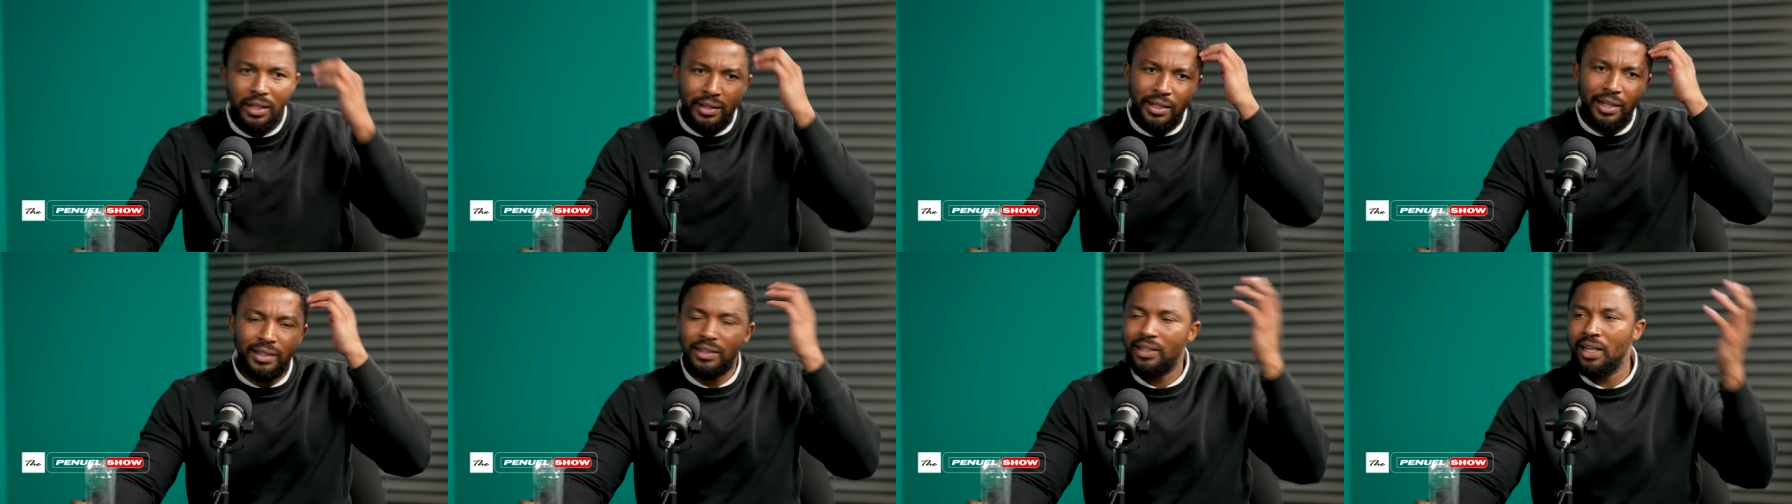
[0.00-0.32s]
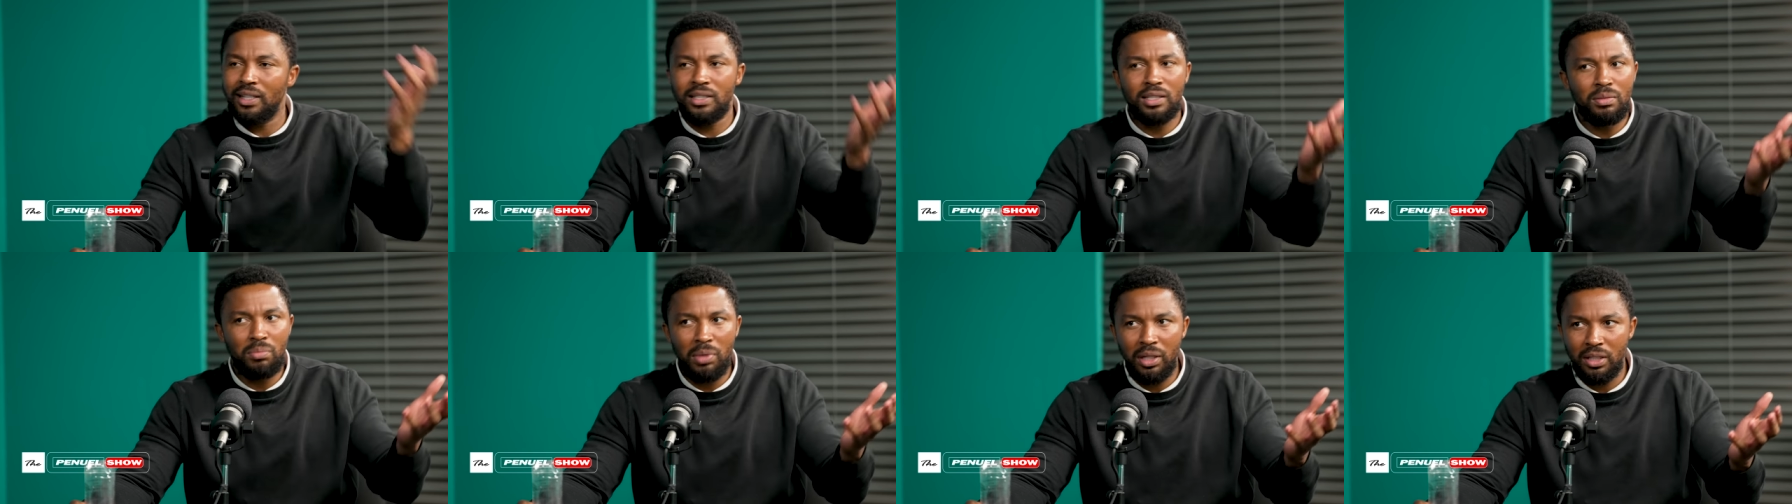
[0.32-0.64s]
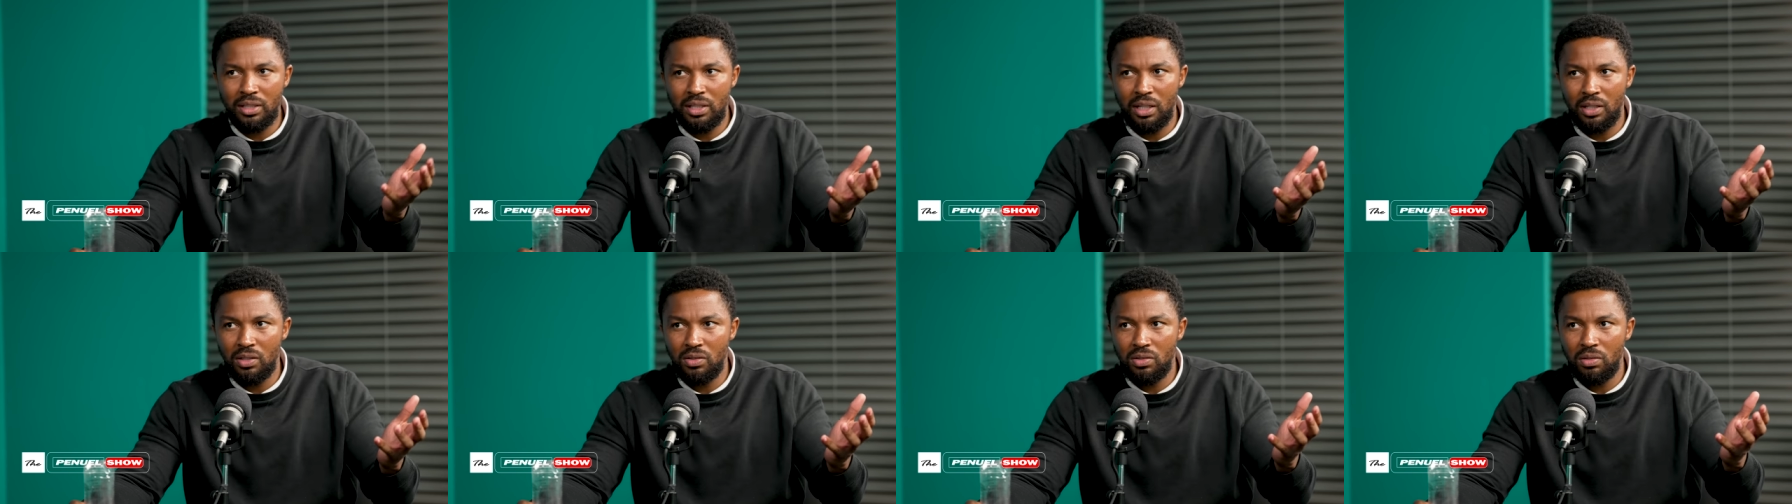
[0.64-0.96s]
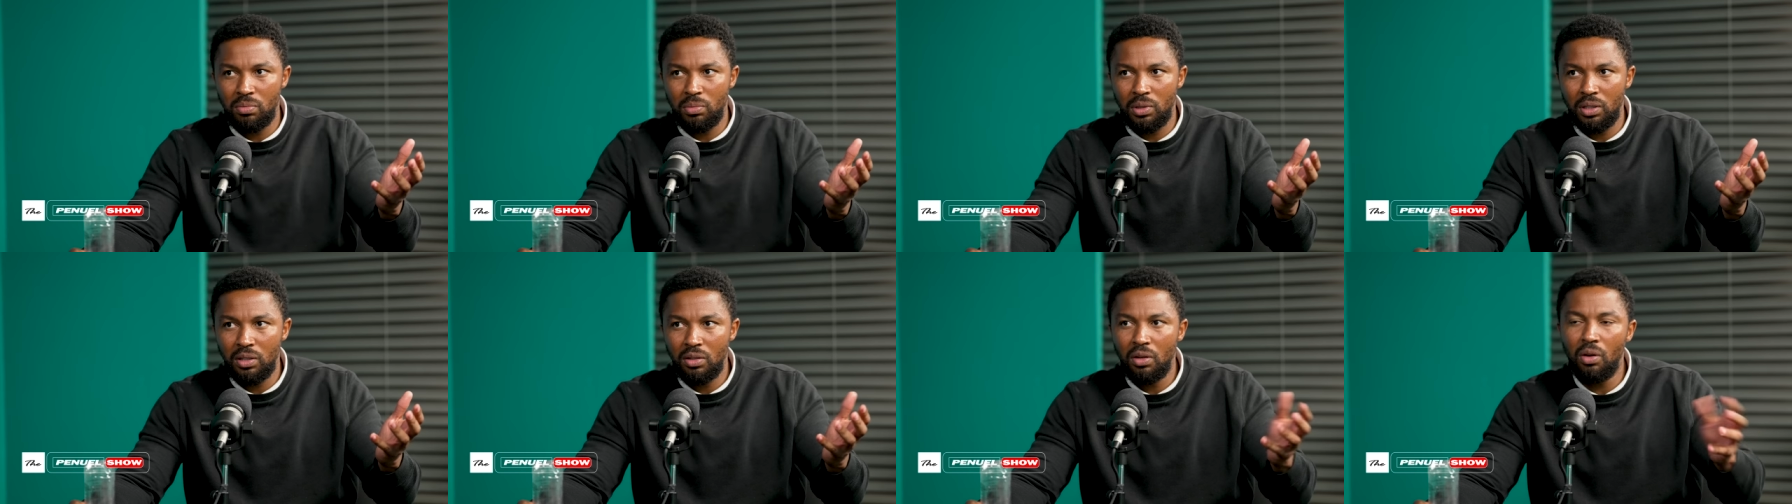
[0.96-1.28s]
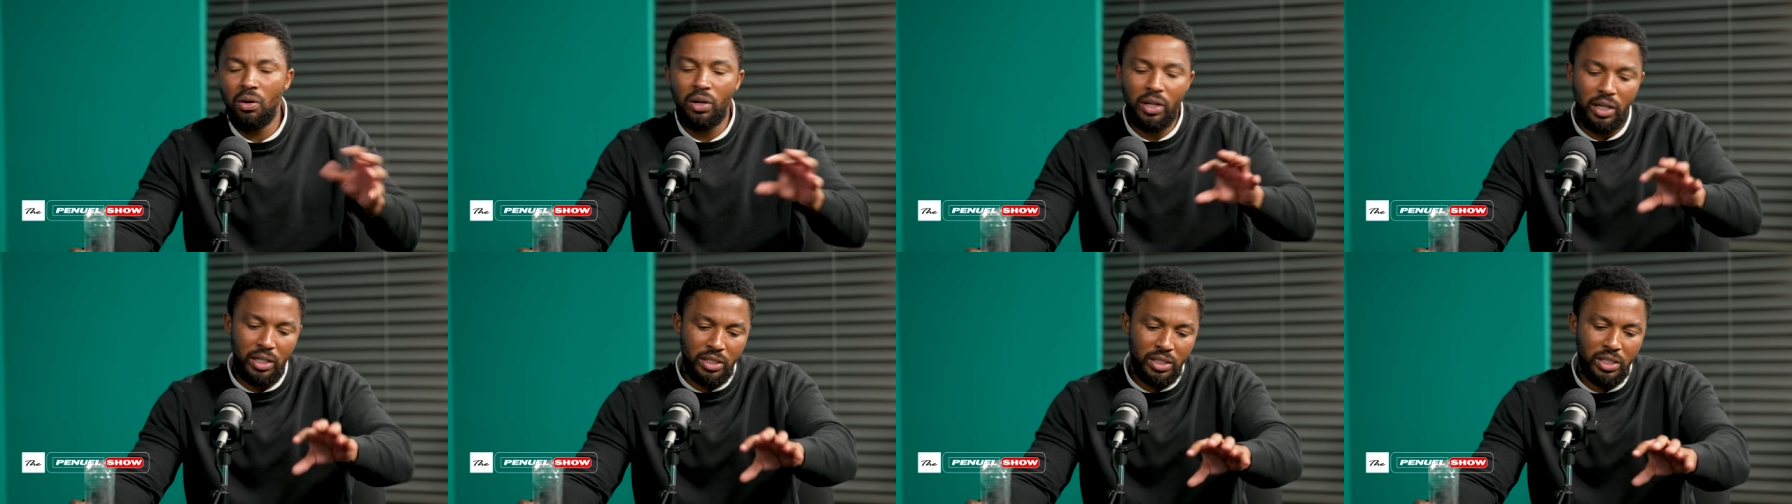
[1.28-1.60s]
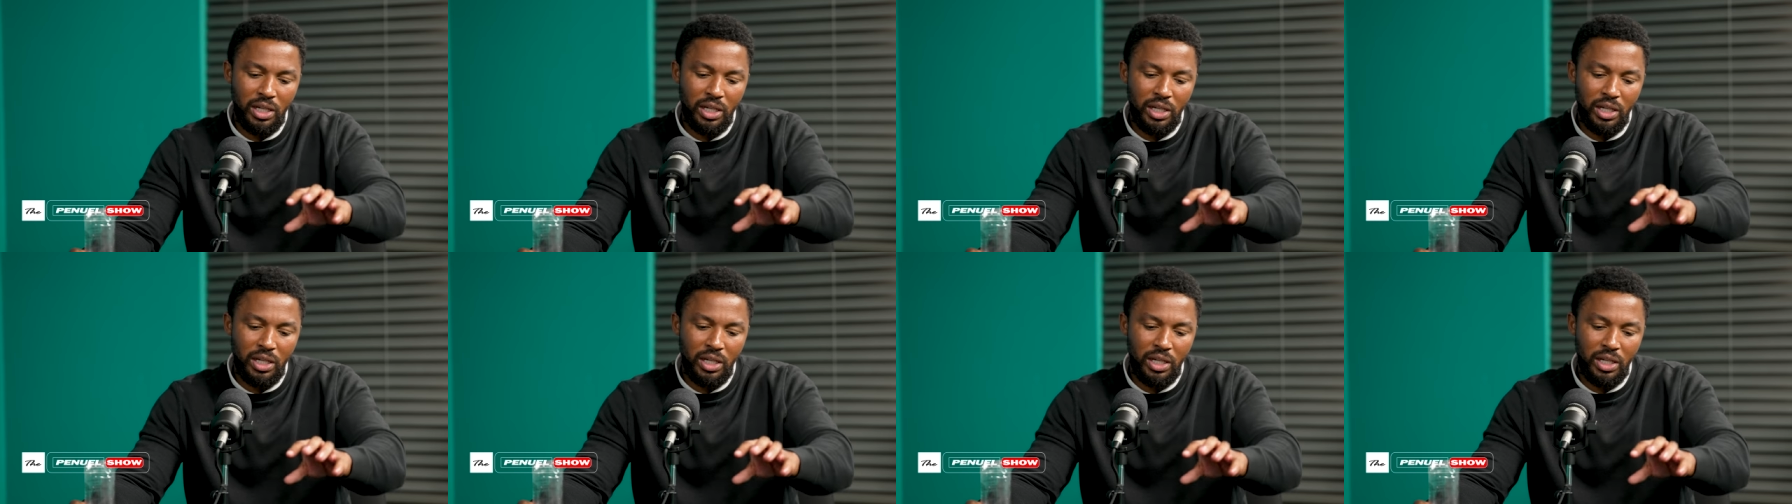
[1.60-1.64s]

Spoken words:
That doesn't make sense to me. Okay, yeah.